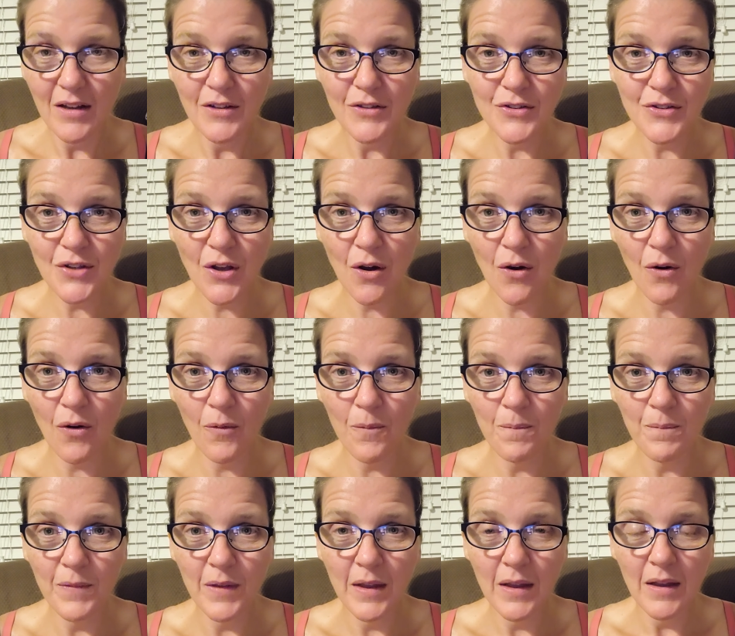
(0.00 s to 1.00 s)
So
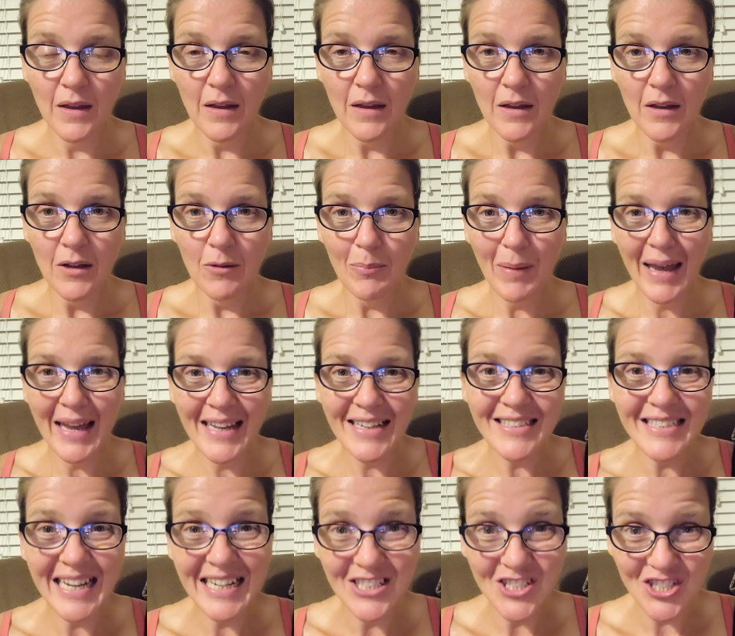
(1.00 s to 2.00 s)
pay
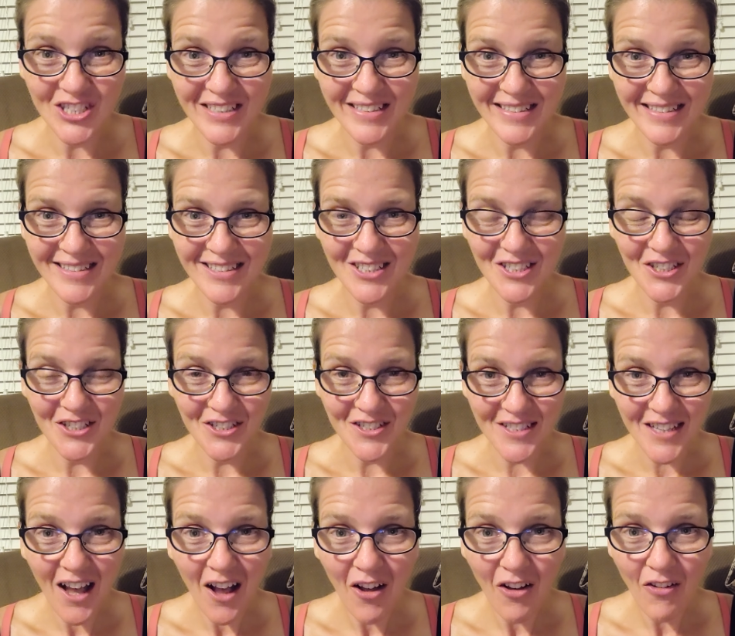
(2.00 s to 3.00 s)
attention to
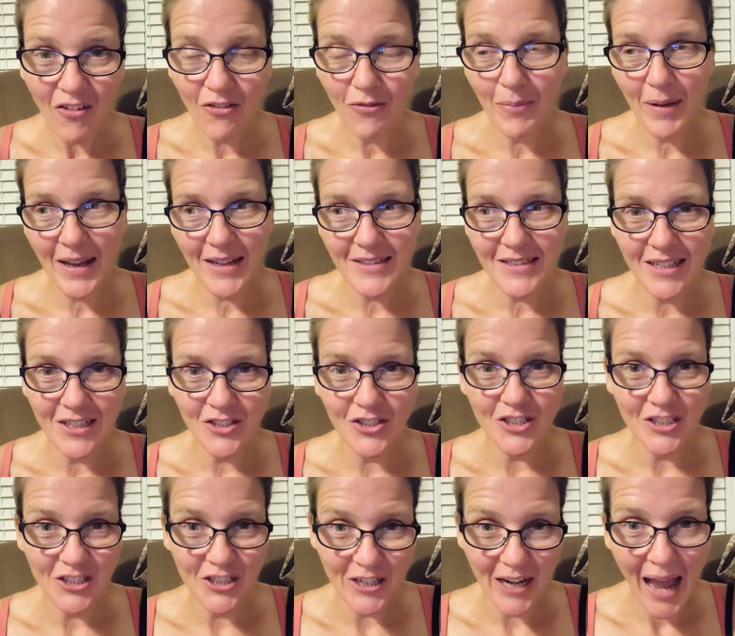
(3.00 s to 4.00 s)
yourself, pay
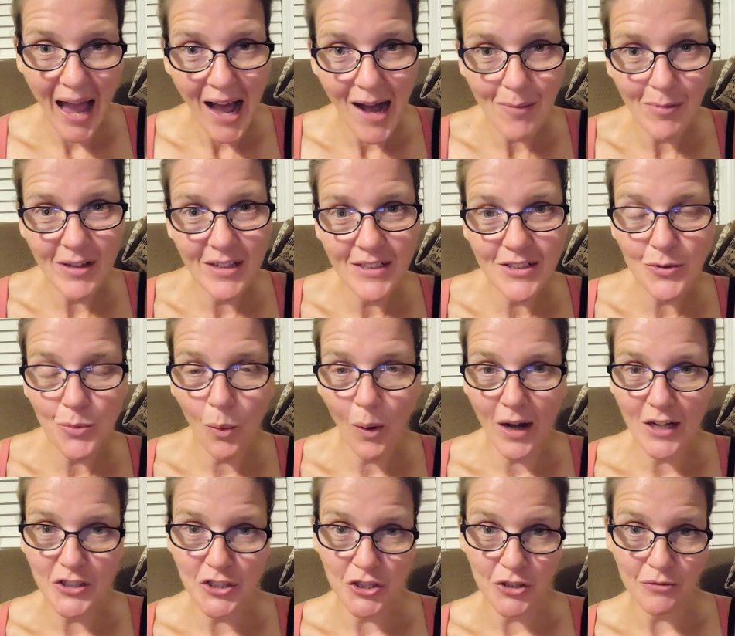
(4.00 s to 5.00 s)
attention to your habits,
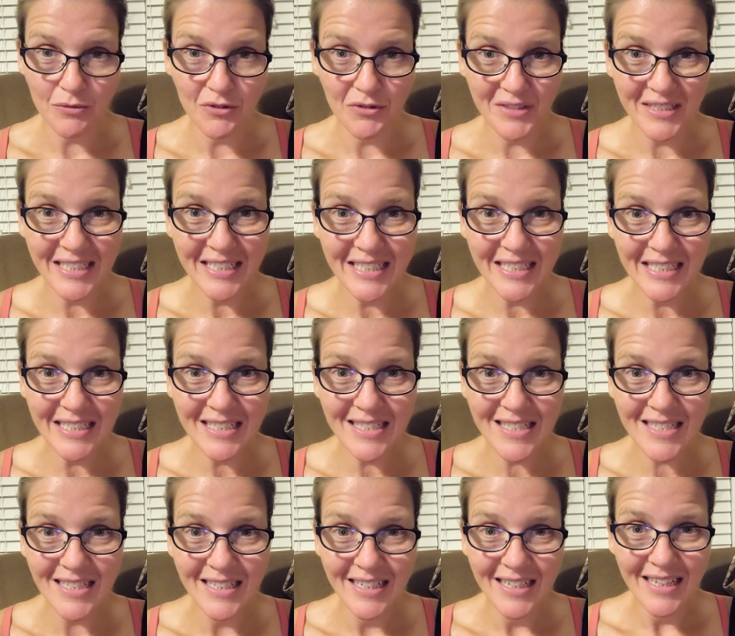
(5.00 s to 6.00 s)
watch your
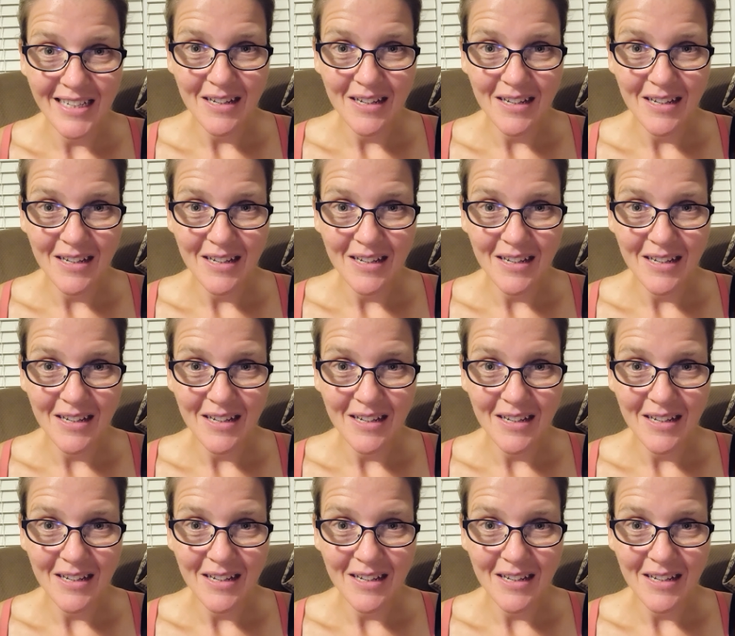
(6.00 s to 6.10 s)
routines.